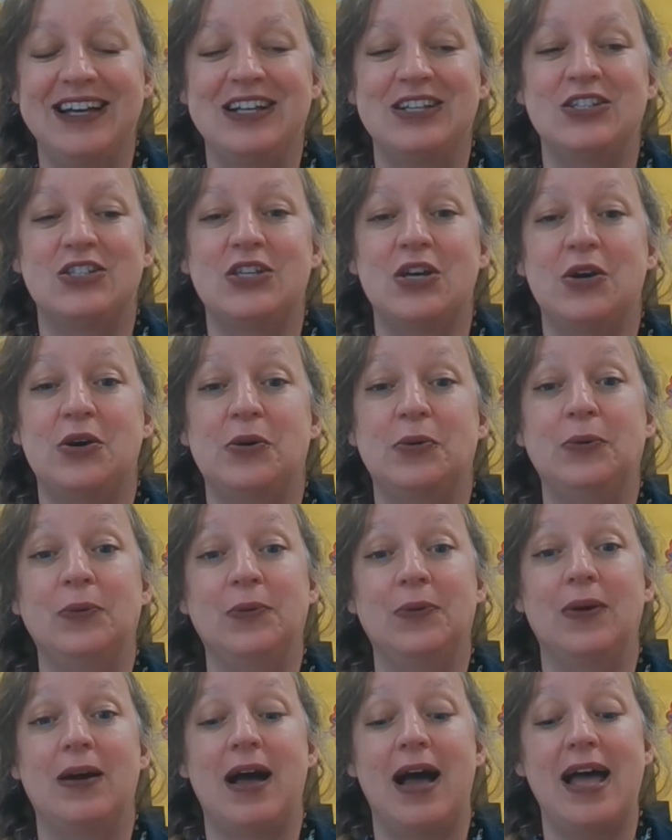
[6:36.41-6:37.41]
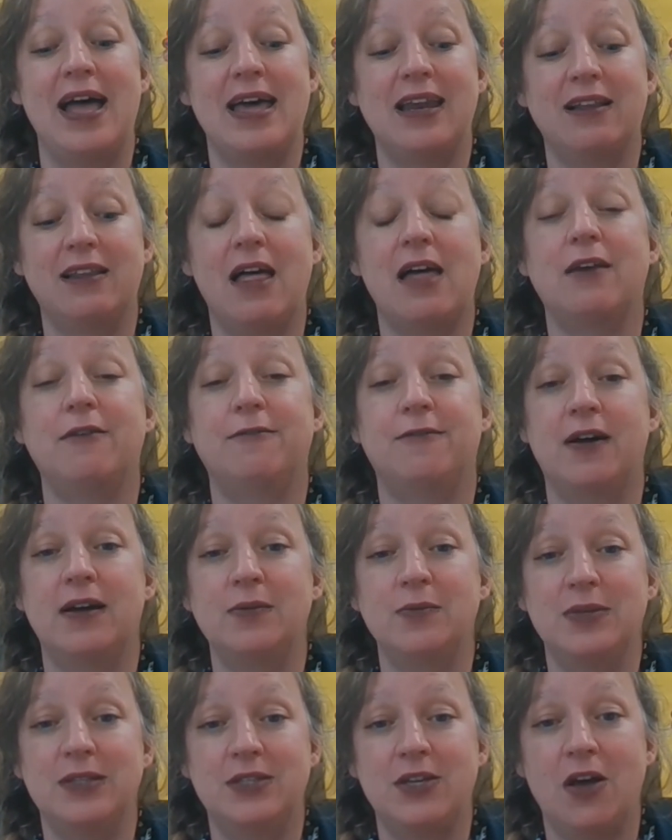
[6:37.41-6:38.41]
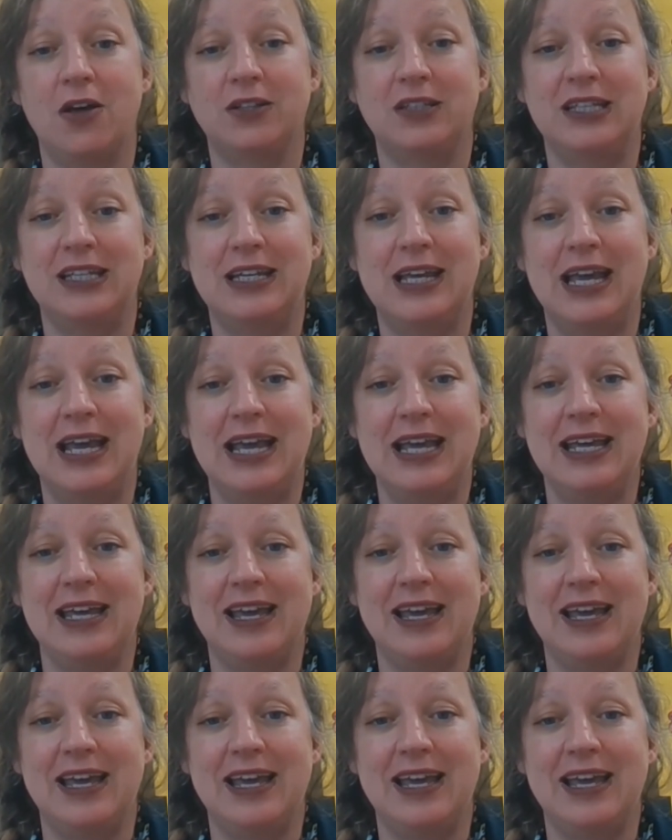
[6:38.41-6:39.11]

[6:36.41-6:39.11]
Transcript: So I had a lot of fun with y'all today,